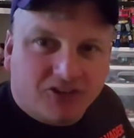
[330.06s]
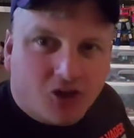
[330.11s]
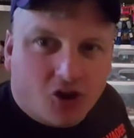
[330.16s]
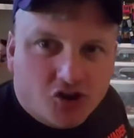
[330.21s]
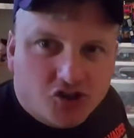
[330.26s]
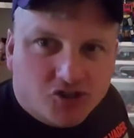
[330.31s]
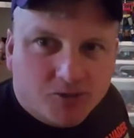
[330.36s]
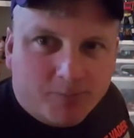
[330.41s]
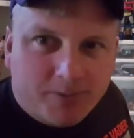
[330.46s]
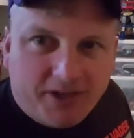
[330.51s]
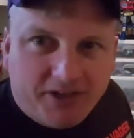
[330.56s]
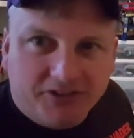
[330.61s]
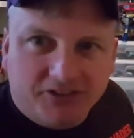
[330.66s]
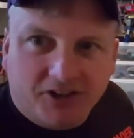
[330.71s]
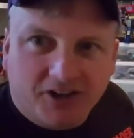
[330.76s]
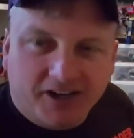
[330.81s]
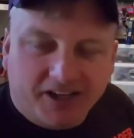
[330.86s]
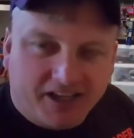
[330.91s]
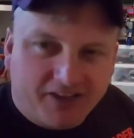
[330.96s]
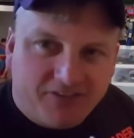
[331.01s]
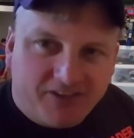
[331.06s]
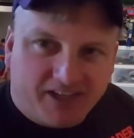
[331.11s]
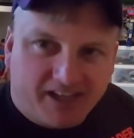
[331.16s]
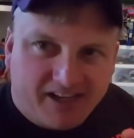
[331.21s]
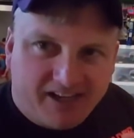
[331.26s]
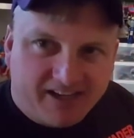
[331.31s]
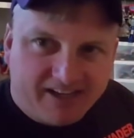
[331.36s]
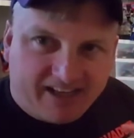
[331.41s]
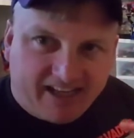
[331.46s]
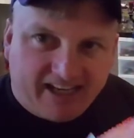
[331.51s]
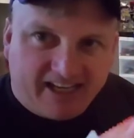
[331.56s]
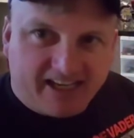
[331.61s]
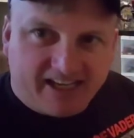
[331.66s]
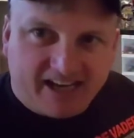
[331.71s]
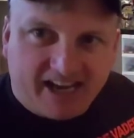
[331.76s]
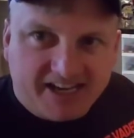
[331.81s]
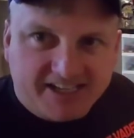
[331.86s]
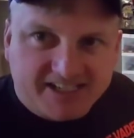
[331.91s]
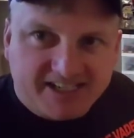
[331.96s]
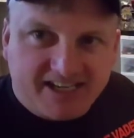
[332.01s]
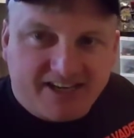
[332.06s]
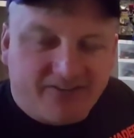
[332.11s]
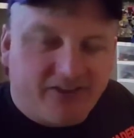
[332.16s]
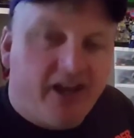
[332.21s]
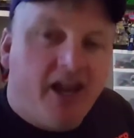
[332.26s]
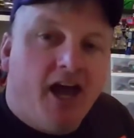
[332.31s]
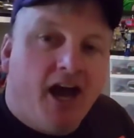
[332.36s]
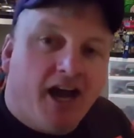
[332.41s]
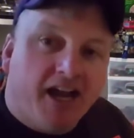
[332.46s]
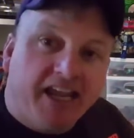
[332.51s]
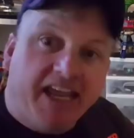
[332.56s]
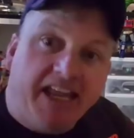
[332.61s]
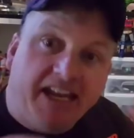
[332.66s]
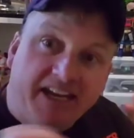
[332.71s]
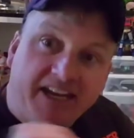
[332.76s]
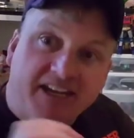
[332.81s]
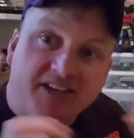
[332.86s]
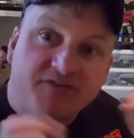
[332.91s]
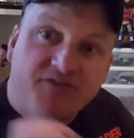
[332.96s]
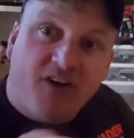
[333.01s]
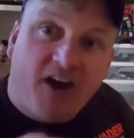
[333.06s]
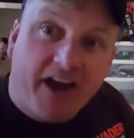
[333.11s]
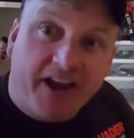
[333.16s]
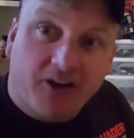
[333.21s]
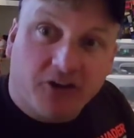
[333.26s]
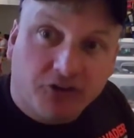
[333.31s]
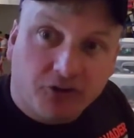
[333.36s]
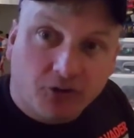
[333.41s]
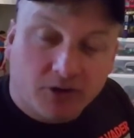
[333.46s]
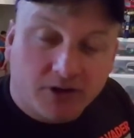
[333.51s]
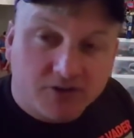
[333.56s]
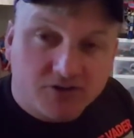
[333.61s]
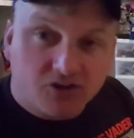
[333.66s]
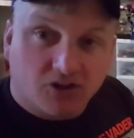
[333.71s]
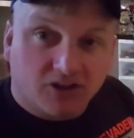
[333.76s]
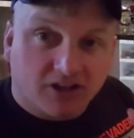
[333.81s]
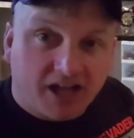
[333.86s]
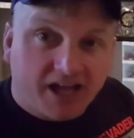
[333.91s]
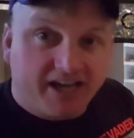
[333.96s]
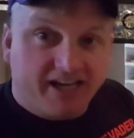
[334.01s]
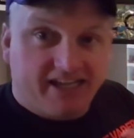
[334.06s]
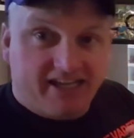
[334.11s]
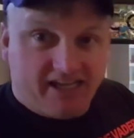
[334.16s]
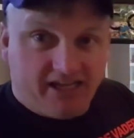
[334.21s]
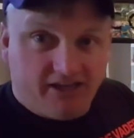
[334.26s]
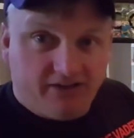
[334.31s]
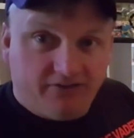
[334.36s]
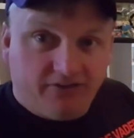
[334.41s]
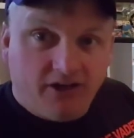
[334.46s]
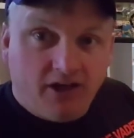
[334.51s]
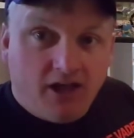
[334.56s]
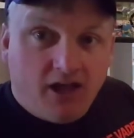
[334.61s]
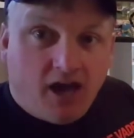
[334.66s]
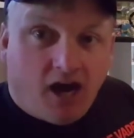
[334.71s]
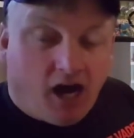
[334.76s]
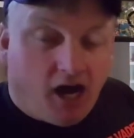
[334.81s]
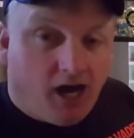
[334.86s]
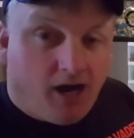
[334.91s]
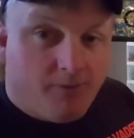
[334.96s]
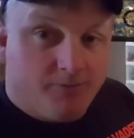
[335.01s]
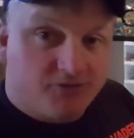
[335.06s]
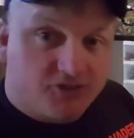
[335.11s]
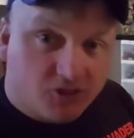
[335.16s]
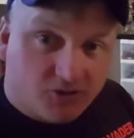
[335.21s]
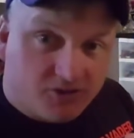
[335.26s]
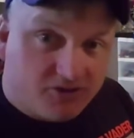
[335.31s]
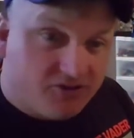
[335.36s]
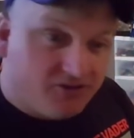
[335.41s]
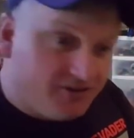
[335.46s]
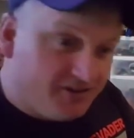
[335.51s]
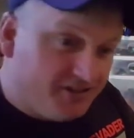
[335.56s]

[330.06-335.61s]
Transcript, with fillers: larger piece on and giving it, getting it nice and even. Again, it is vinyl, so it gives you a lot of give. Um, so there,